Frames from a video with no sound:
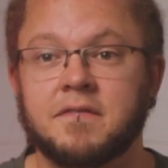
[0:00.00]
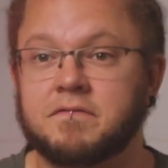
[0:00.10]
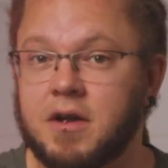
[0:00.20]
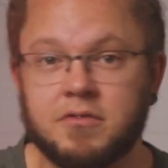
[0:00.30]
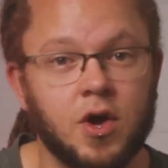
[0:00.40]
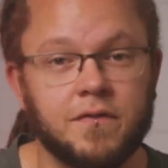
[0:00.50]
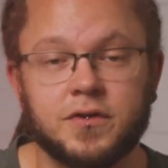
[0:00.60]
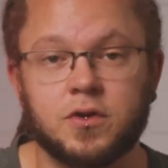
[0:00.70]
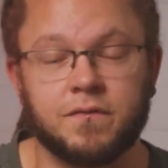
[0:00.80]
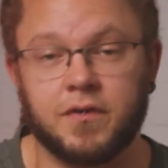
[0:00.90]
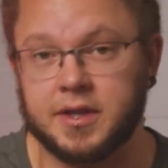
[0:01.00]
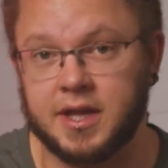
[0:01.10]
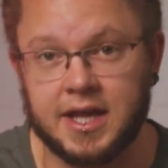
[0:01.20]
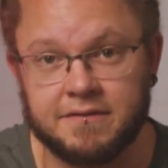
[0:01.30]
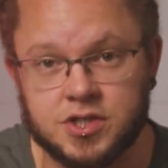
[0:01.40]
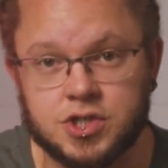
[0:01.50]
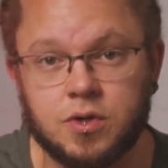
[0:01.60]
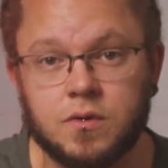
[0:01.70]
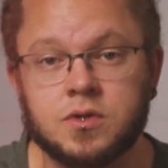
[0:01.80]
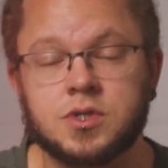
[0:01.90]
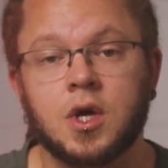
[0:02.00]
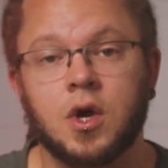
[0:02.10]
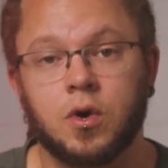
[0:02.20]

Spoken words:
Very often you'll find they're either students